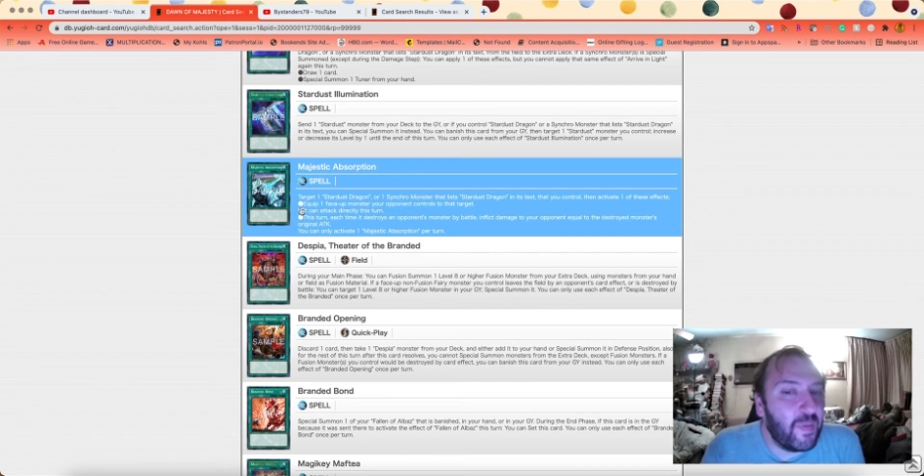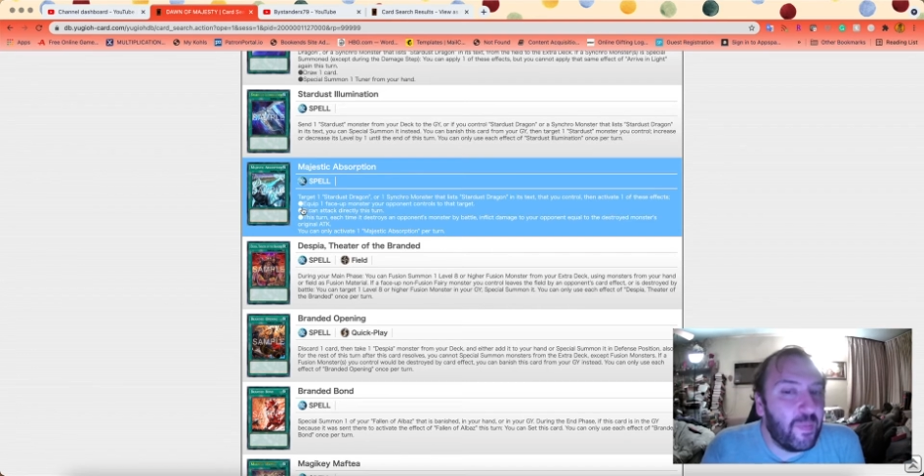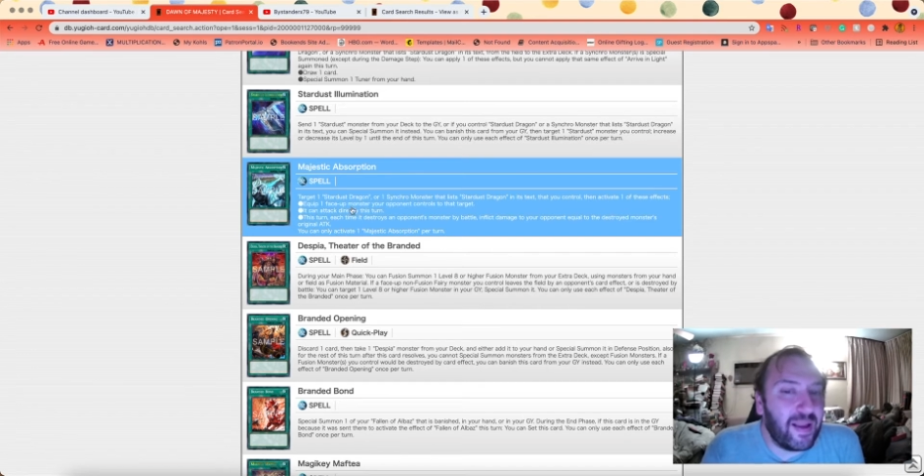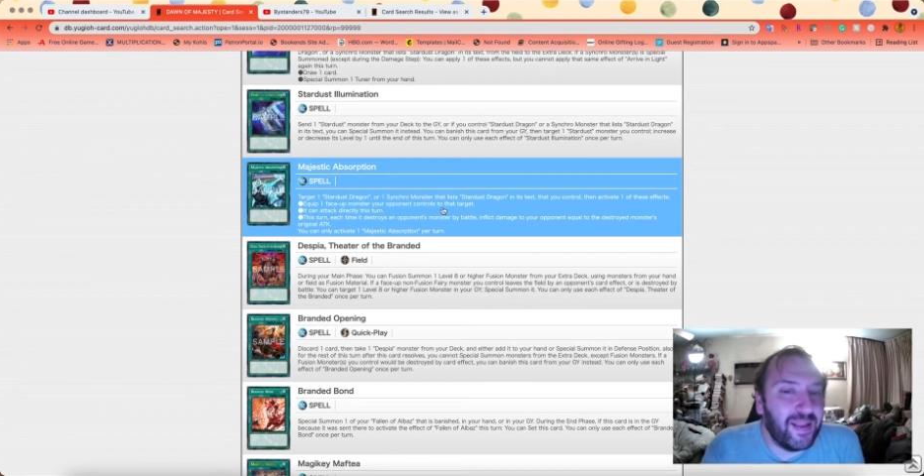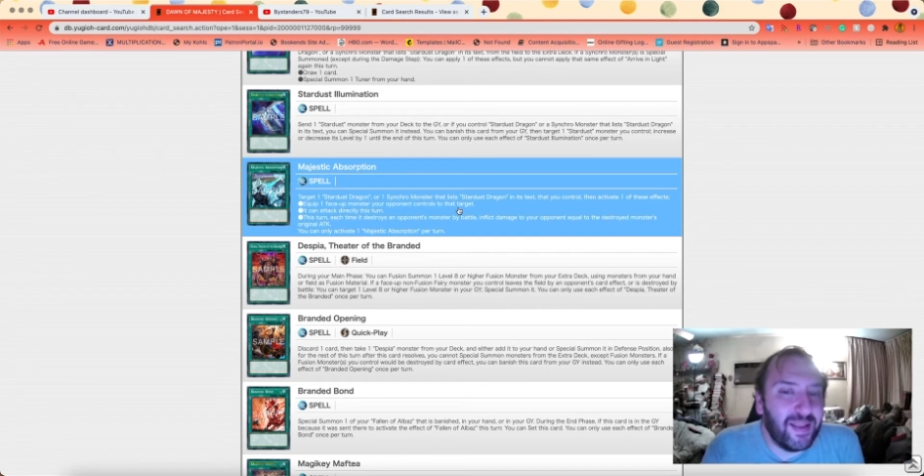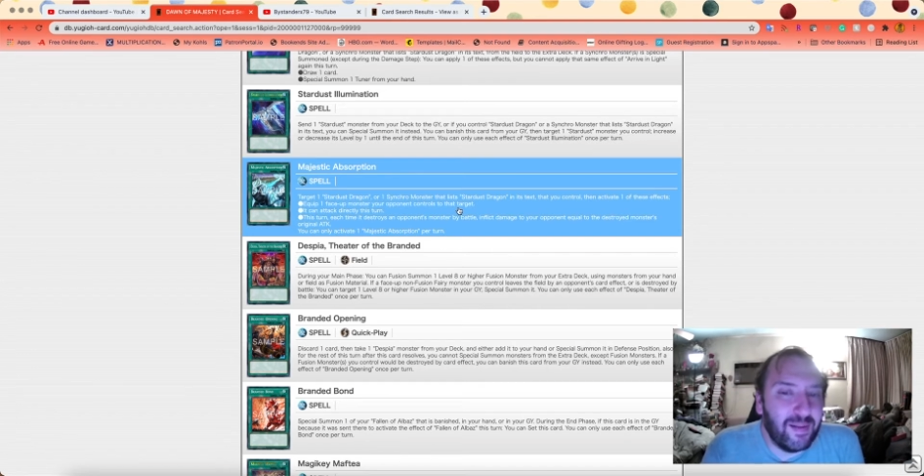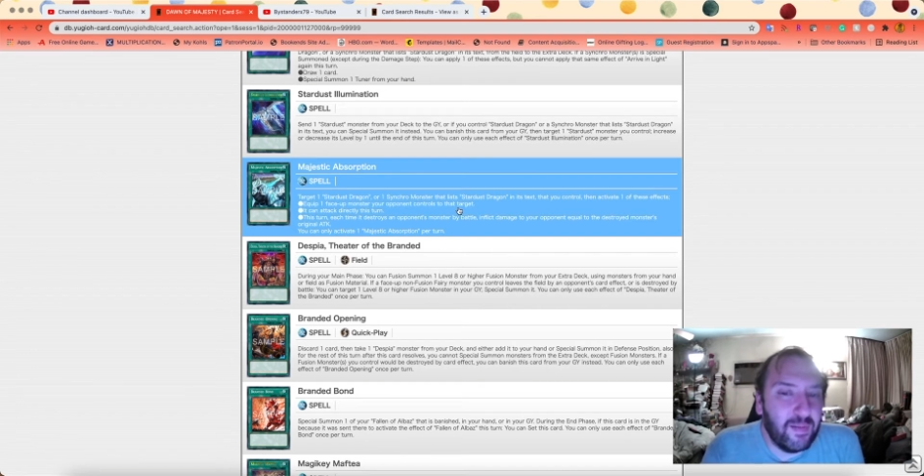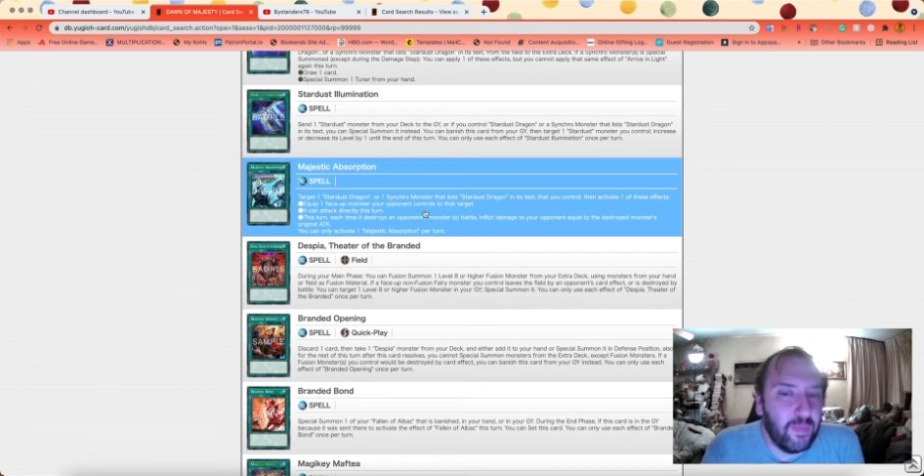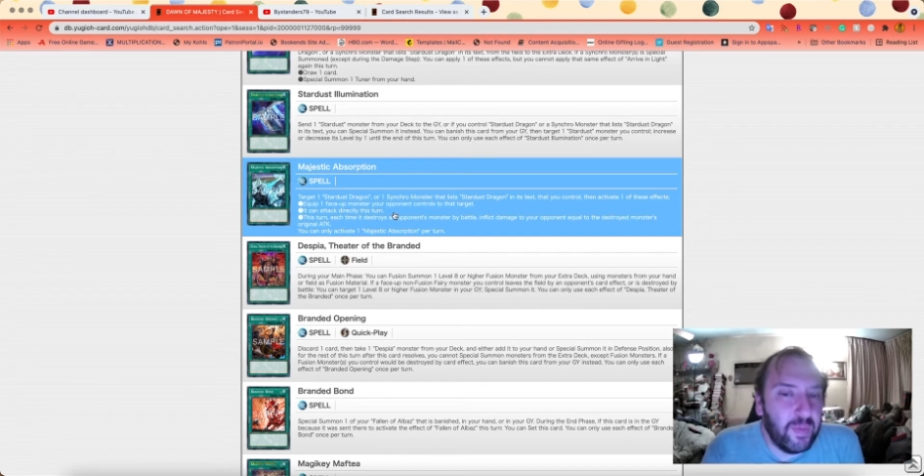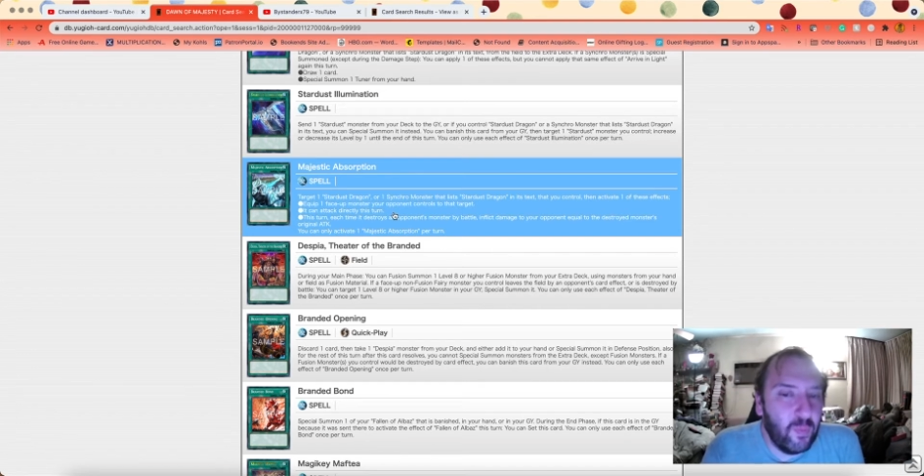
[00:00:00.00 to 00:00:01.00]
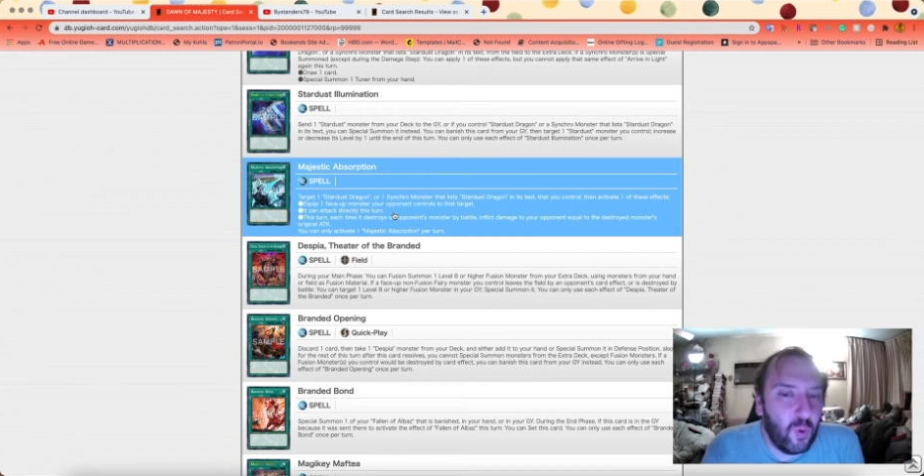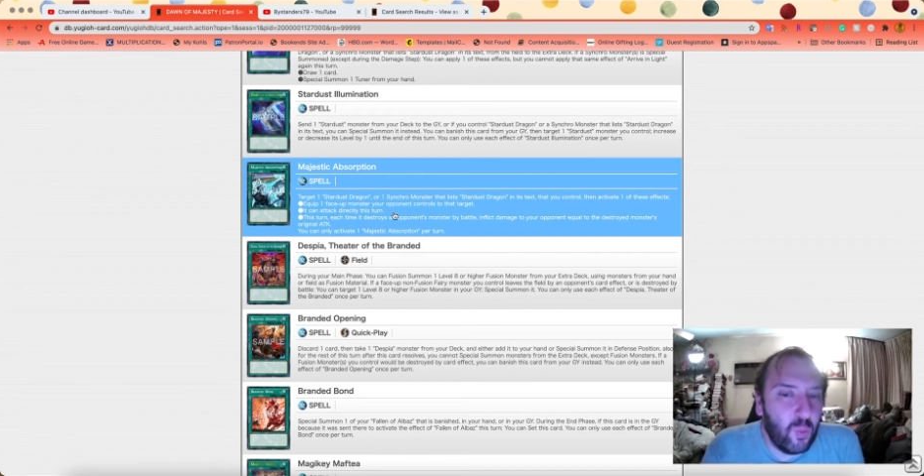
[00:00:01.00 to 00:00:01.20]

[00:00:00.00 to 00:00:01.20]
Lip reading: might consider it a little bit more